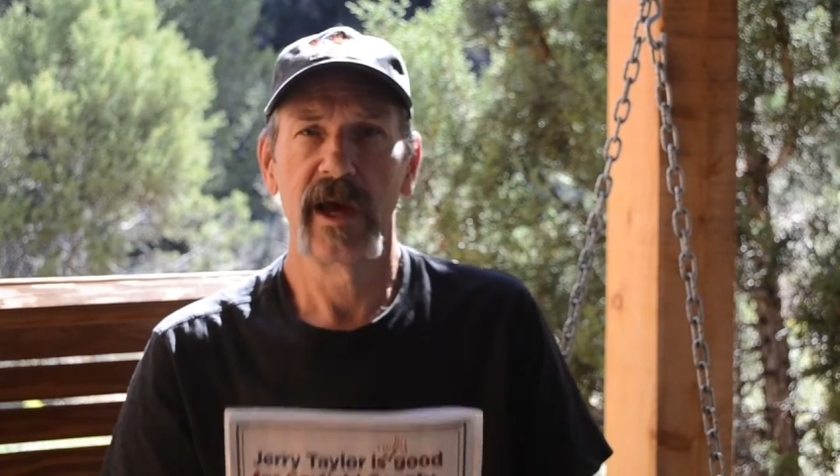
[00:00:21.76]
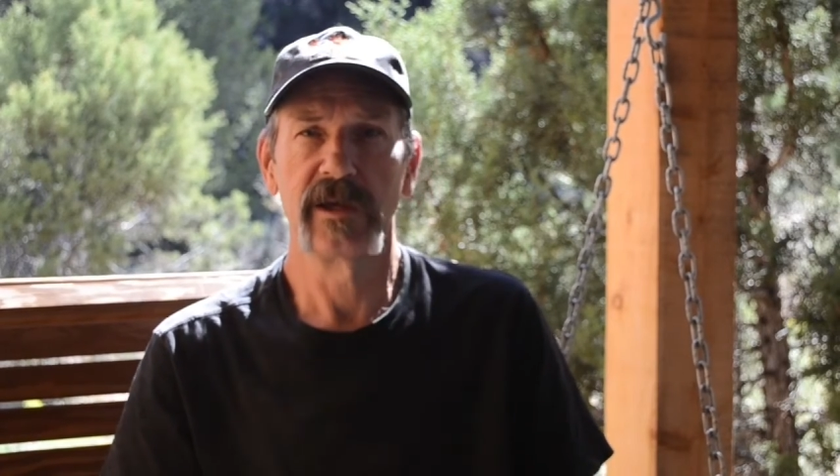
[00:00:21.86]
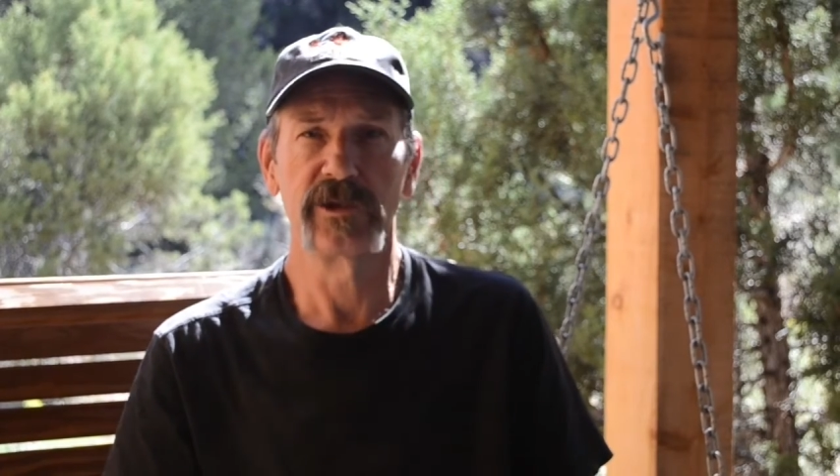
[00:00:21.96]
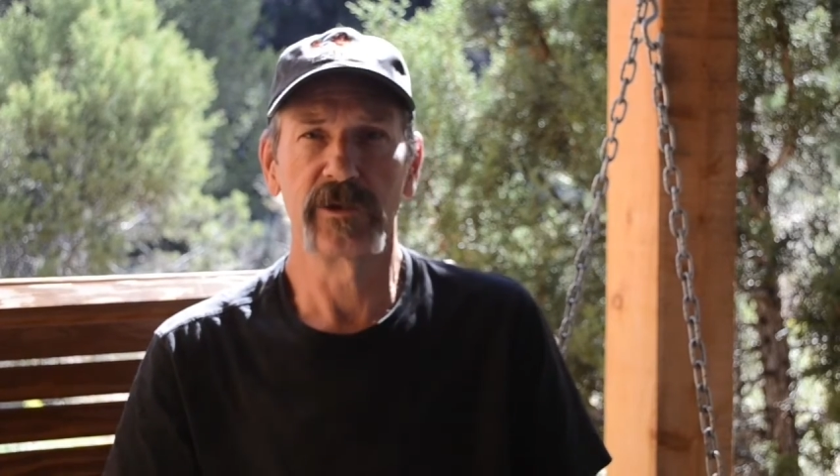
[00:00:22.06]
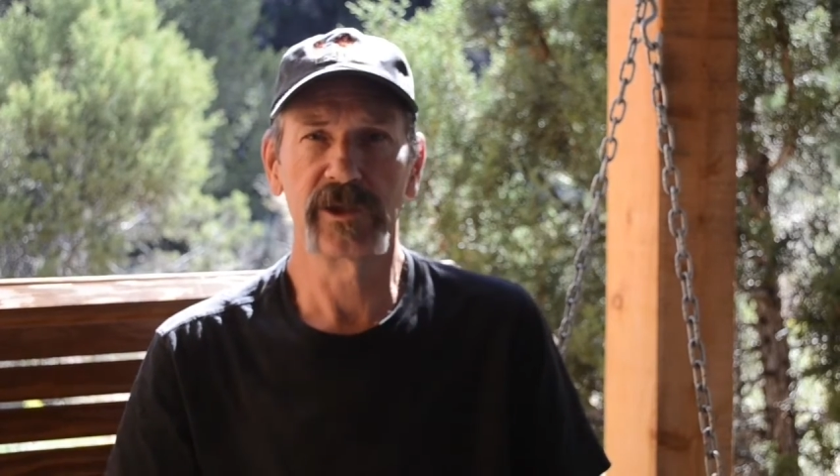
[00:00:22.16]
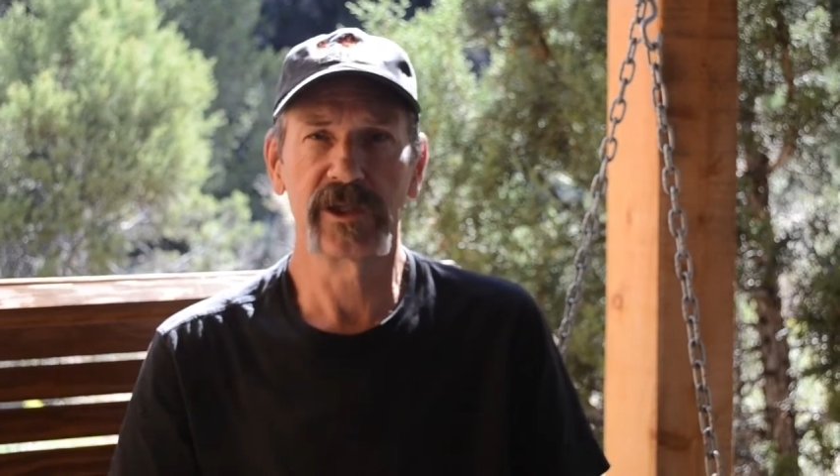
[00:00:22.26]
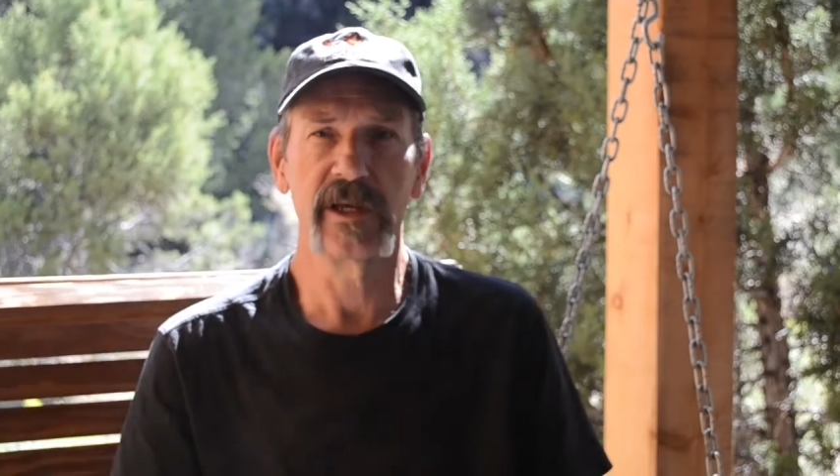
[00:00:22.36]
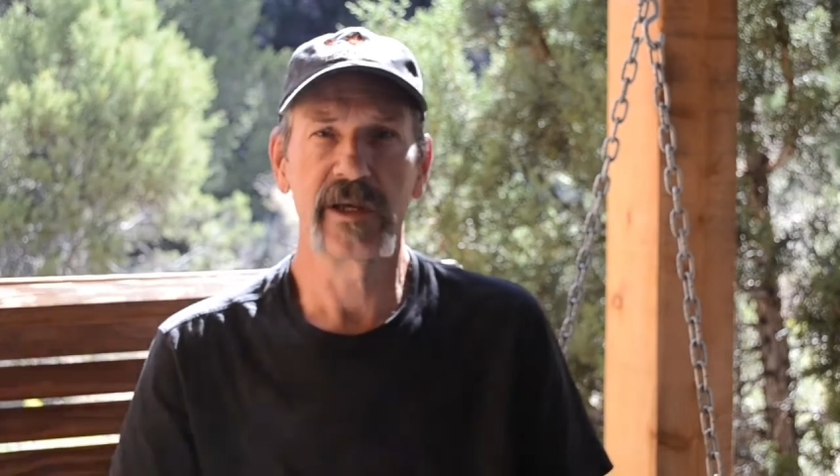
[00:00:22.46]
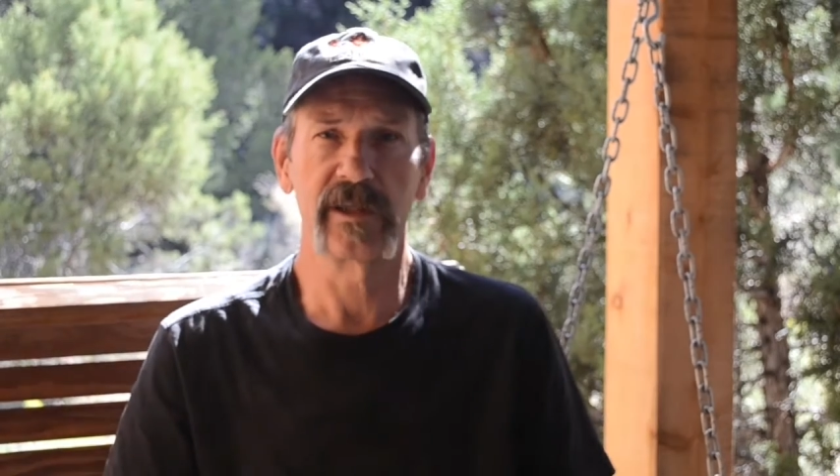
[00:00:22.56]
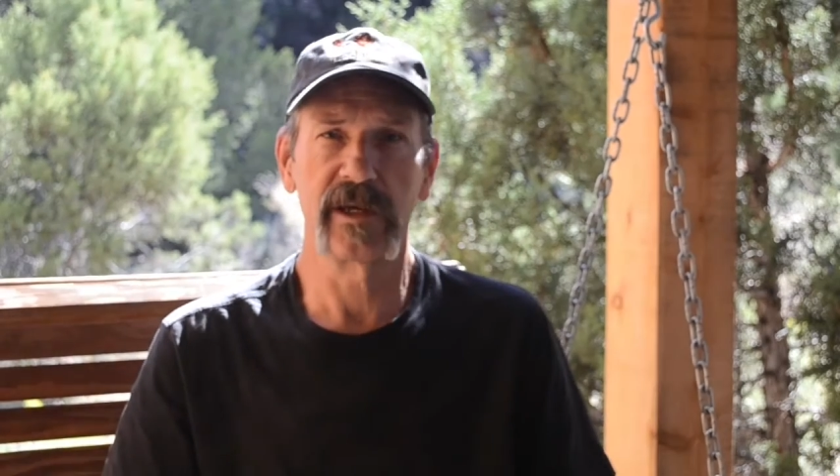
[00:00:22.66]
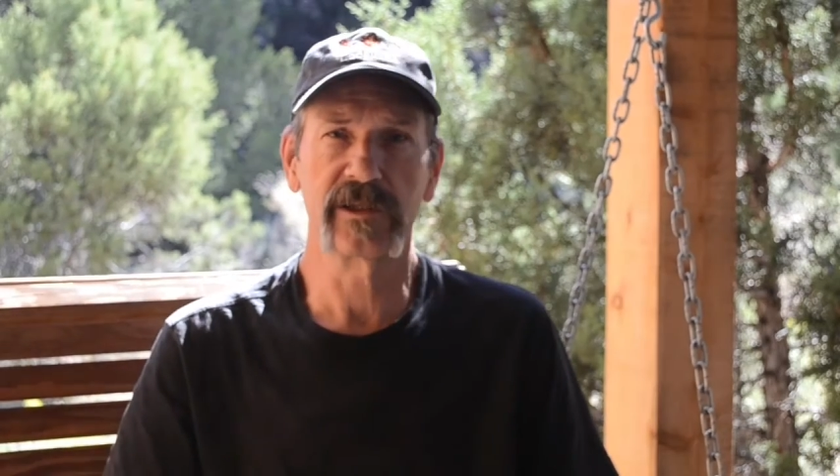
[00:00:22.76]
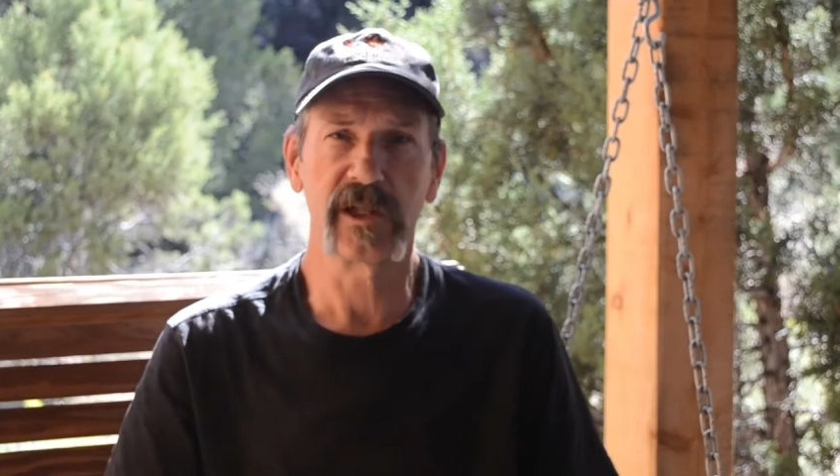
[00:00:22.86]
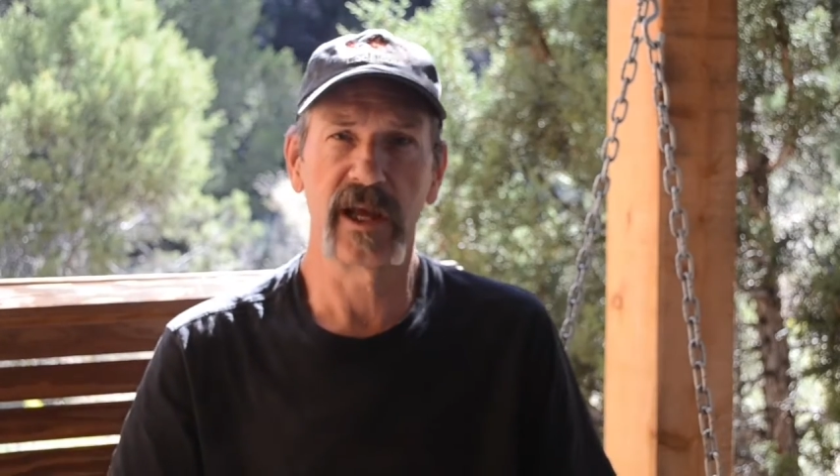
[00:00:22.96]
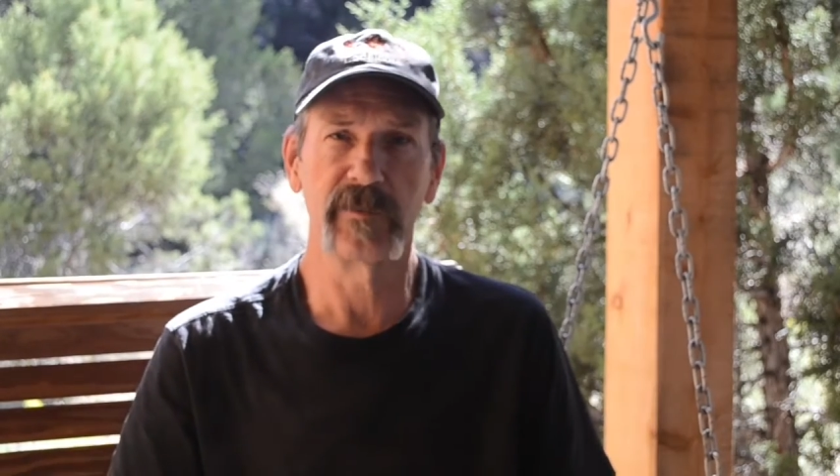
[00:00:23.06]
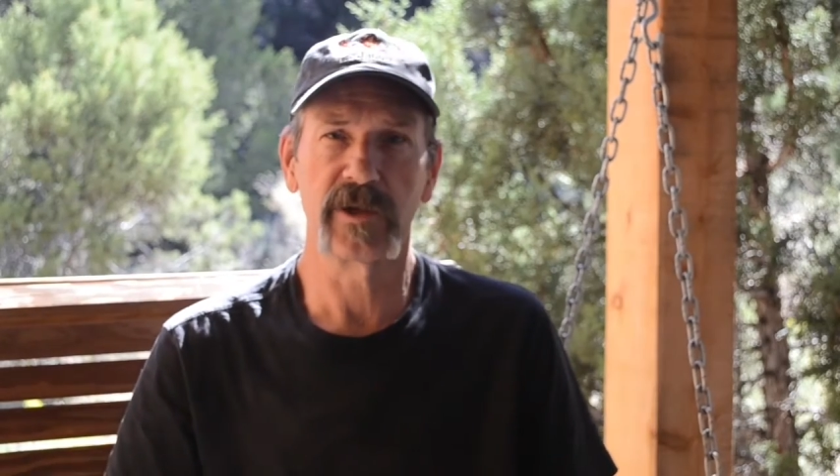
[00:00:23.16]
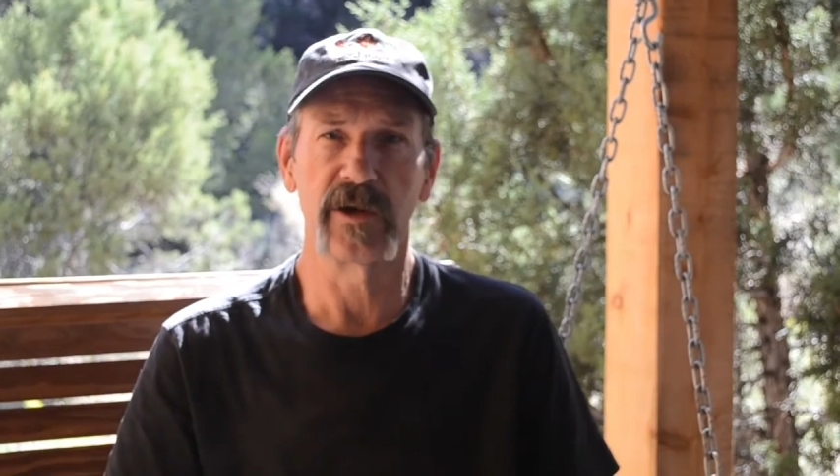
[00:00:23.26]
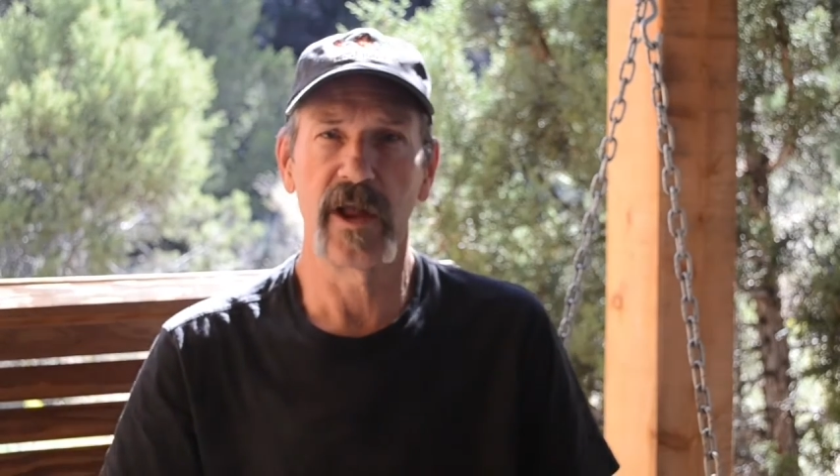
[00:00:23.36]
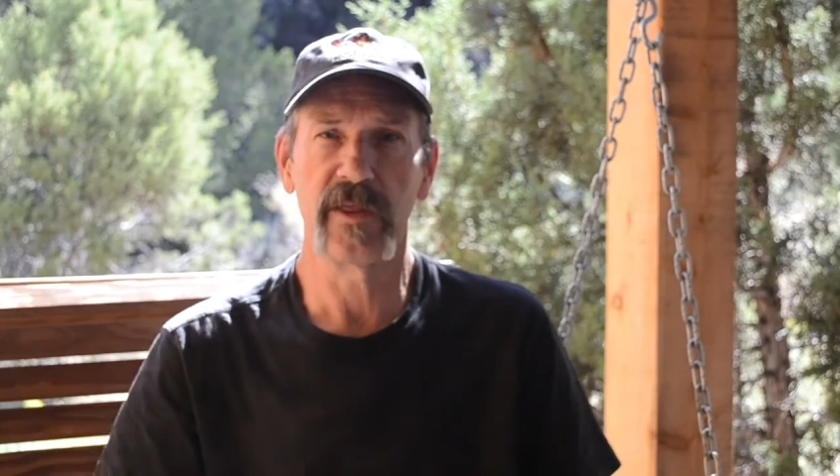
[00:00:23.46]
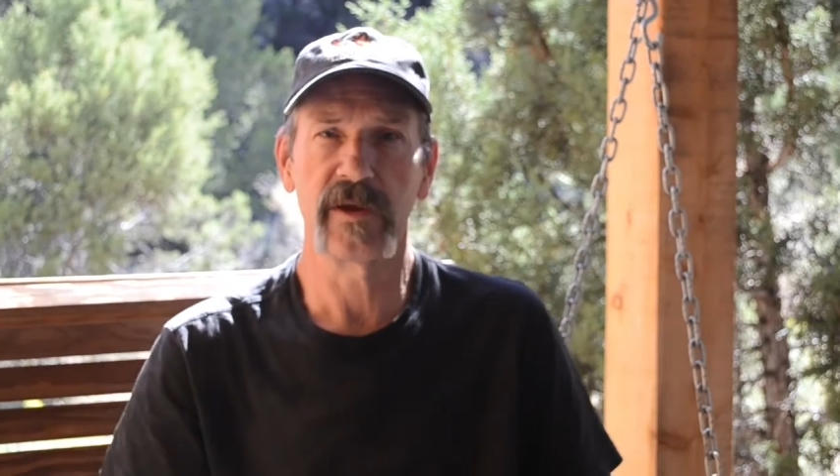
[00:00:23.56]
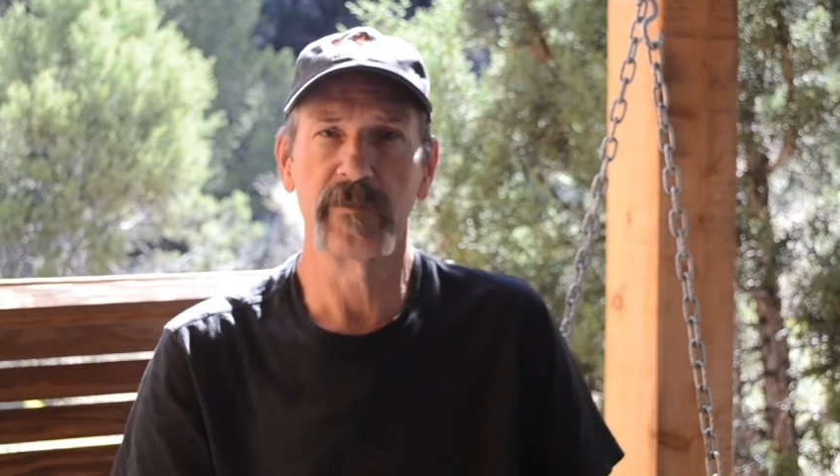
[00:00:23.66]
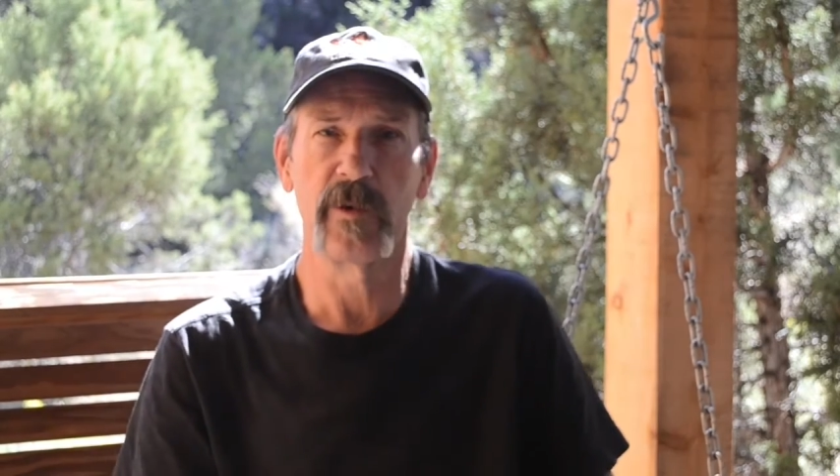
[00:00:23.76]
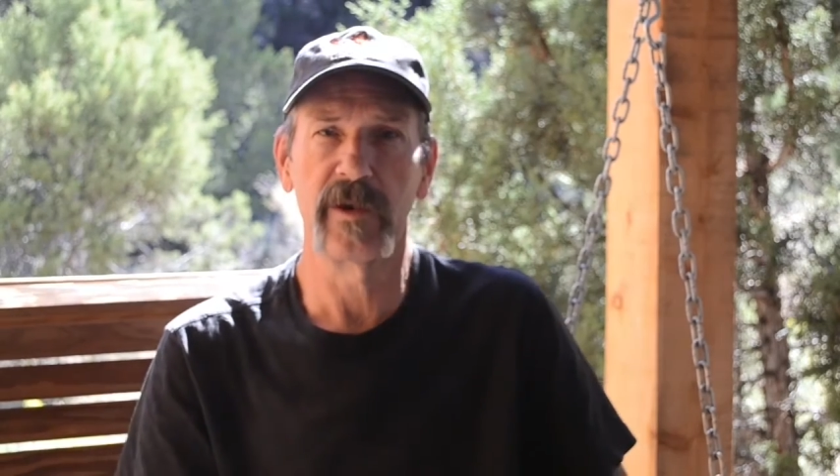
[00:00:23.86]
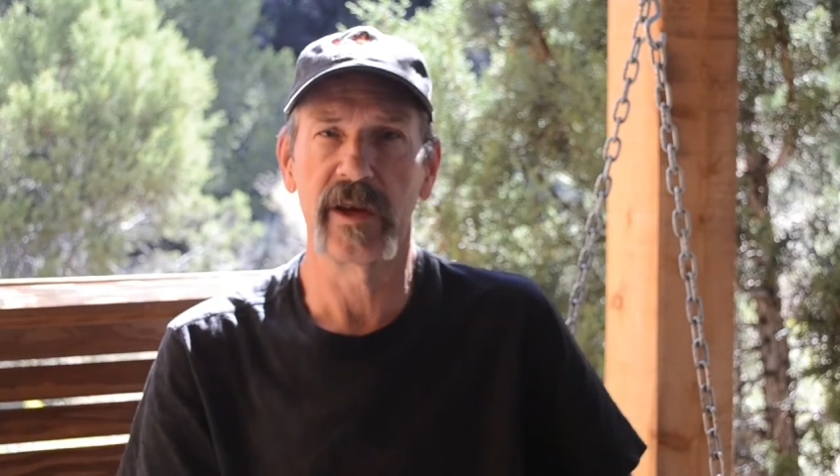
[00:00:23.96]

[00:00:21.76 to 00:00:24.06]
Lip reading: As you'll see, these claims are nothing more